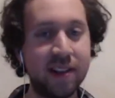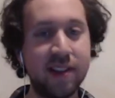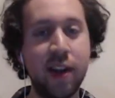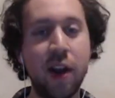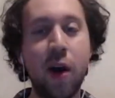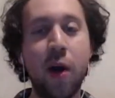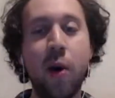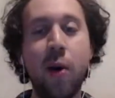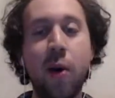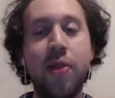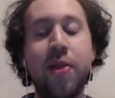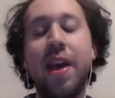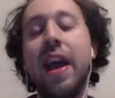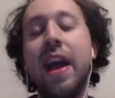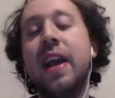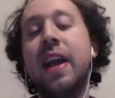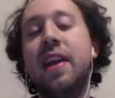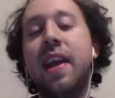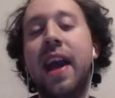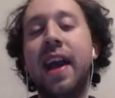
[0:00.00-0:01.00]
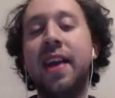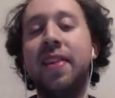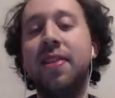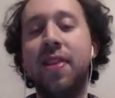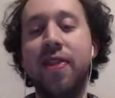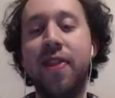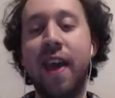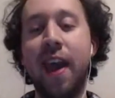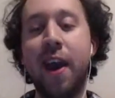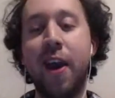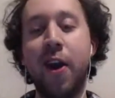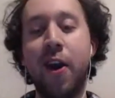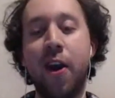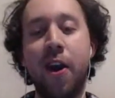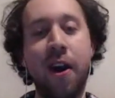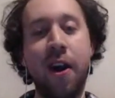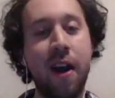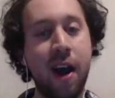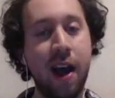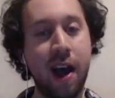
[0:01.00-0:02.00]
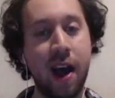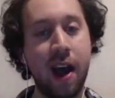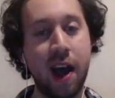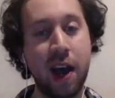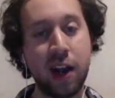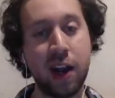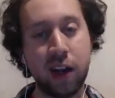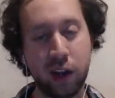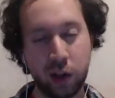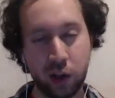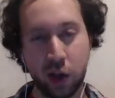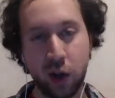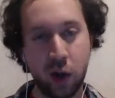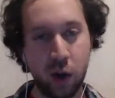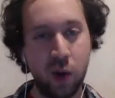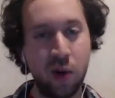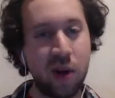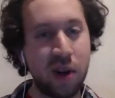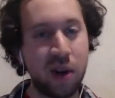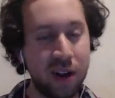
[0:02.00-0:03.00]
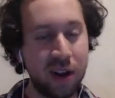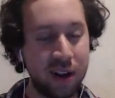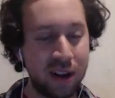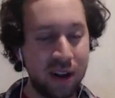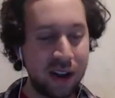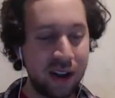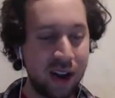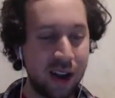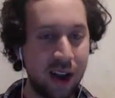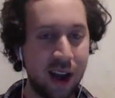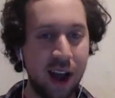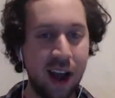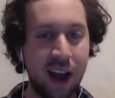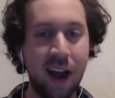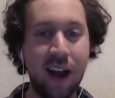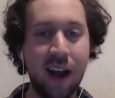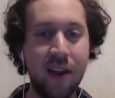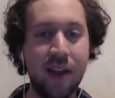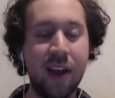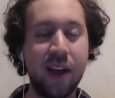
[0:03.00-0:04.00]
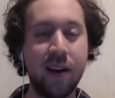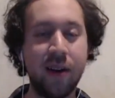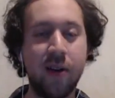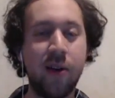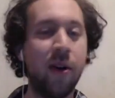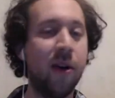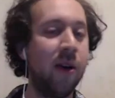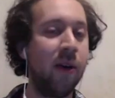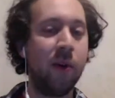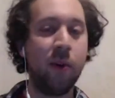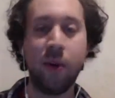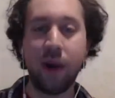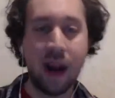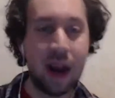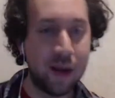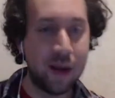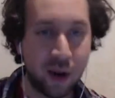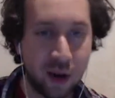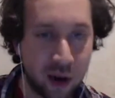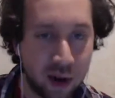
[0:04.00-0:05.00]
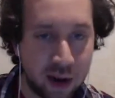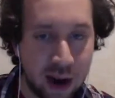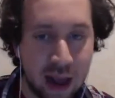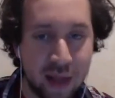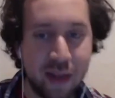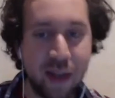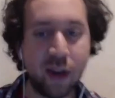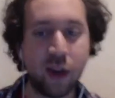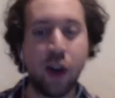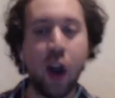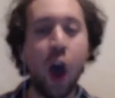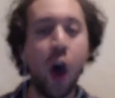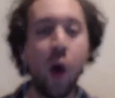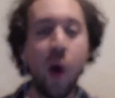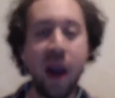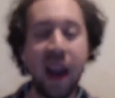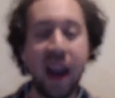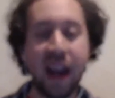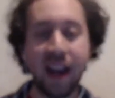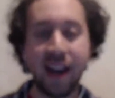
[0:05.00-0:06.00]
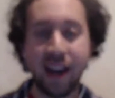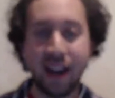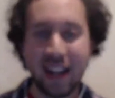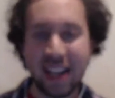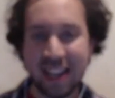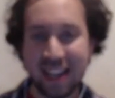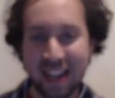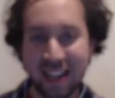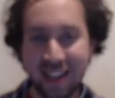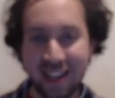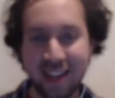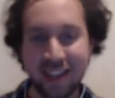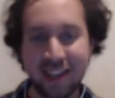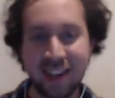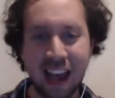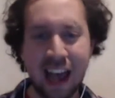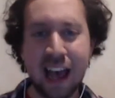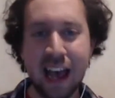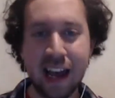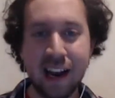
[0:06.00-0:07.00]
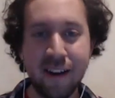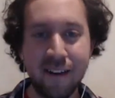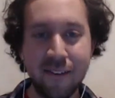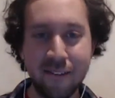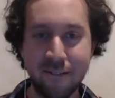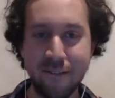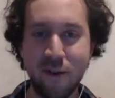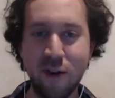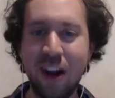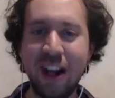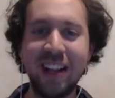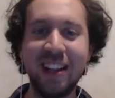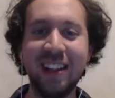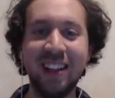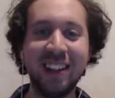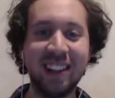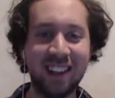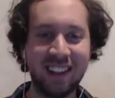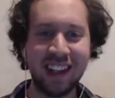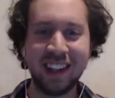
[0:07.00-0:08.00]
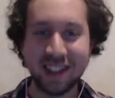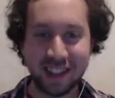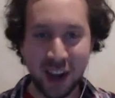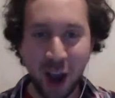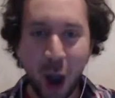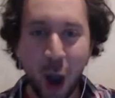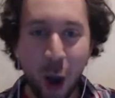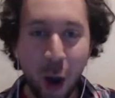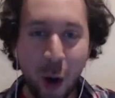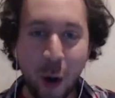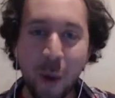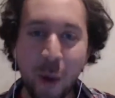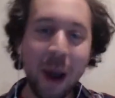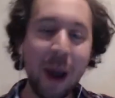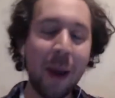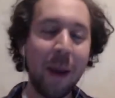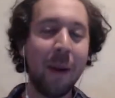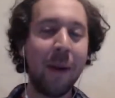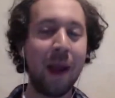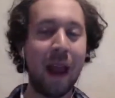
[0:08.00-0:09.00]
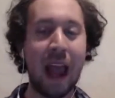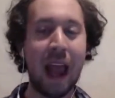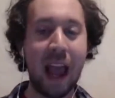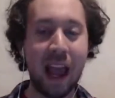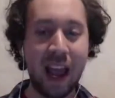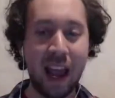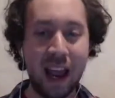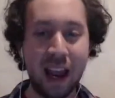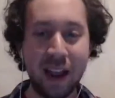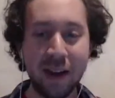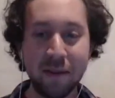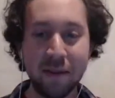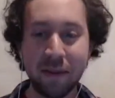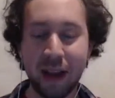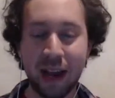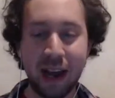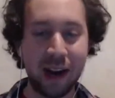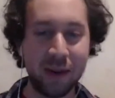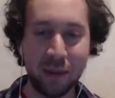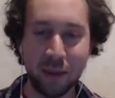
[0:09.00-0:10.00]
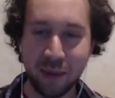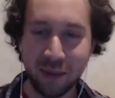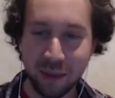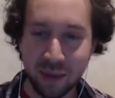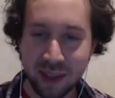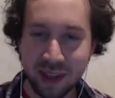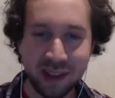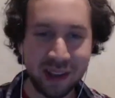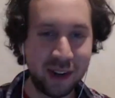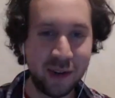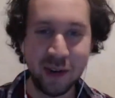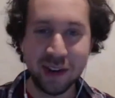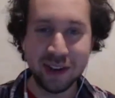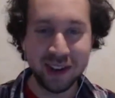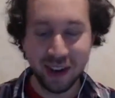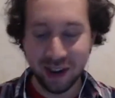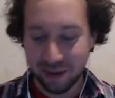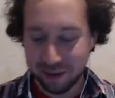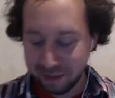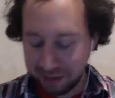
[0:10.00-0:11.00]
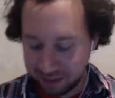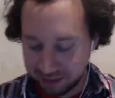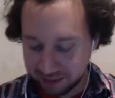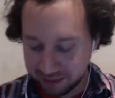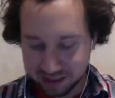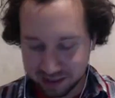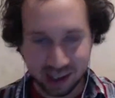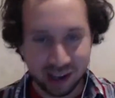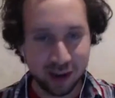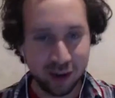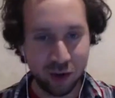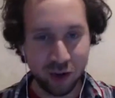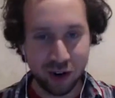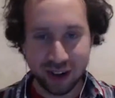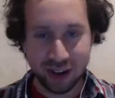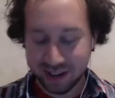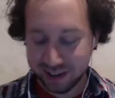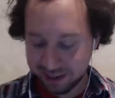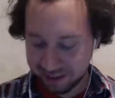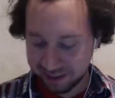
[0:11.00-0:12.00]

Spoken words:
So they get their clue, they or whatever, and they're going to San Francisco. Where the hell did Chris go? To get a drink?